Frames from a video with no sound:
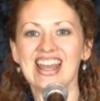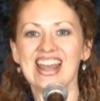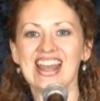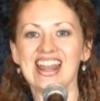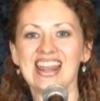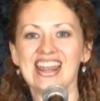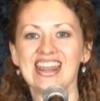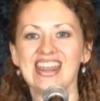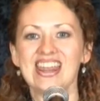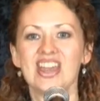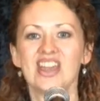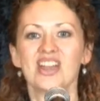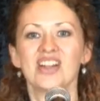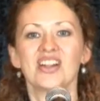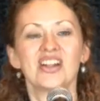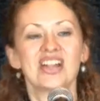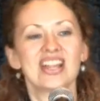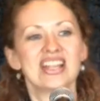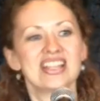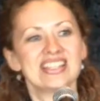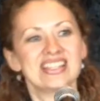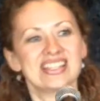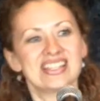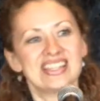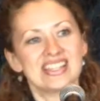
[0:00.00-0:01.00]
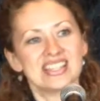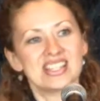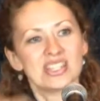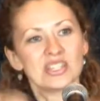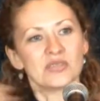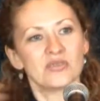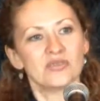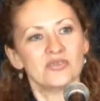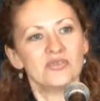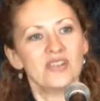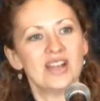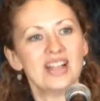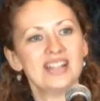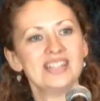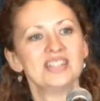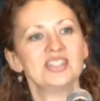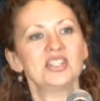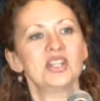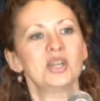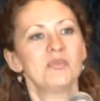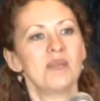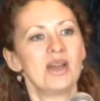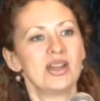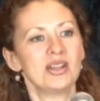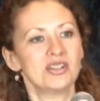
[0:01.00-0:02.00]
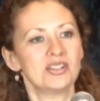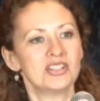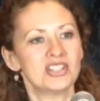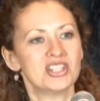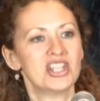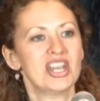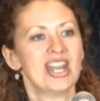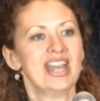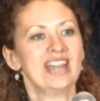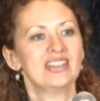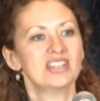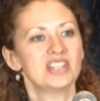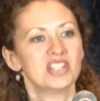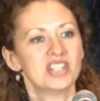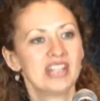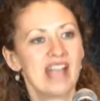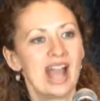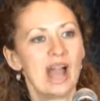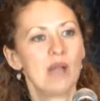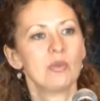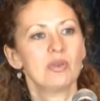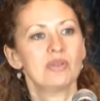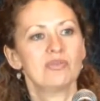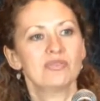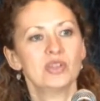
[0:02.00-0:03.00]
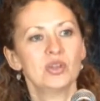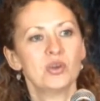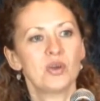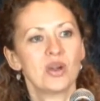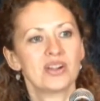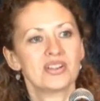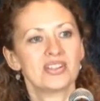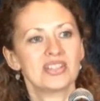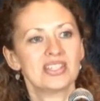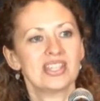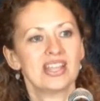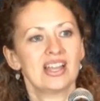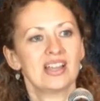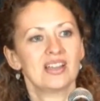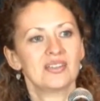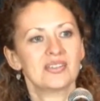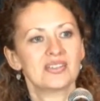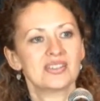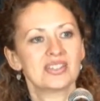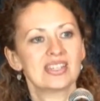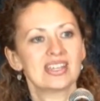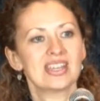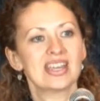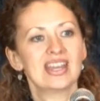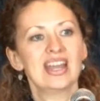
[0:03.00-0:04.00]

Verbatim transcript: there is this fundamental change in how we view ourselves